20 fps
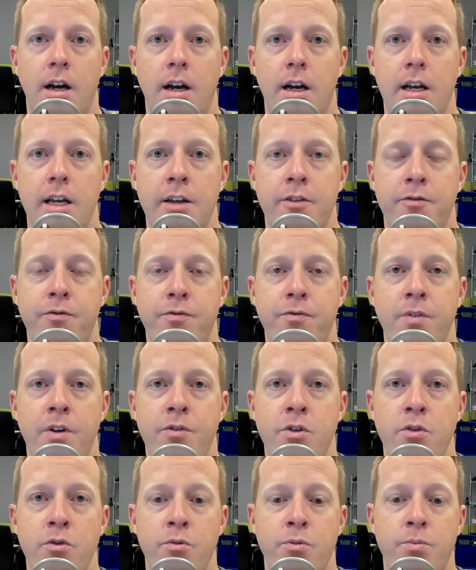
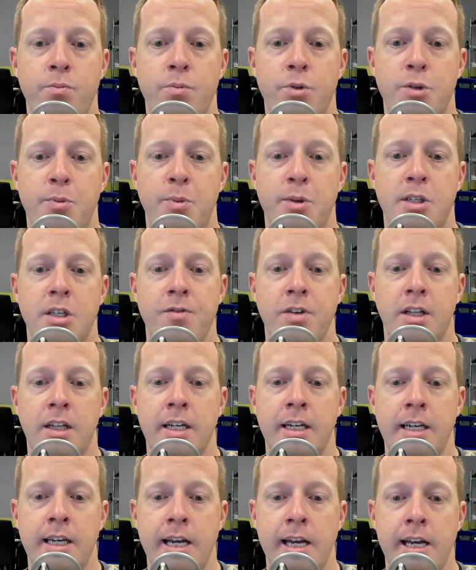if you
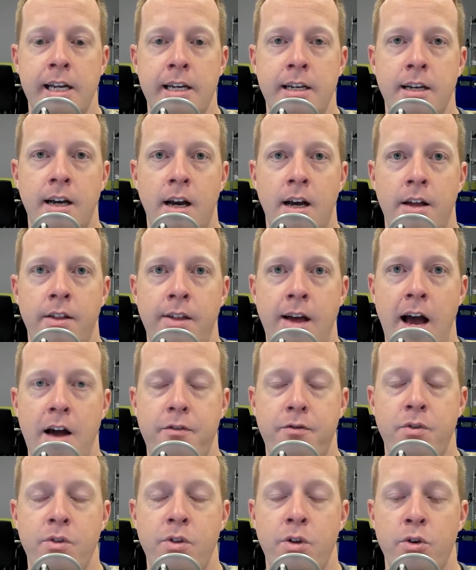specifically need that
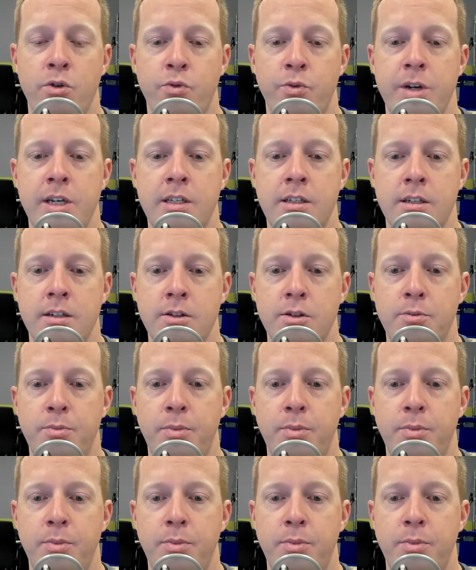for those reasons.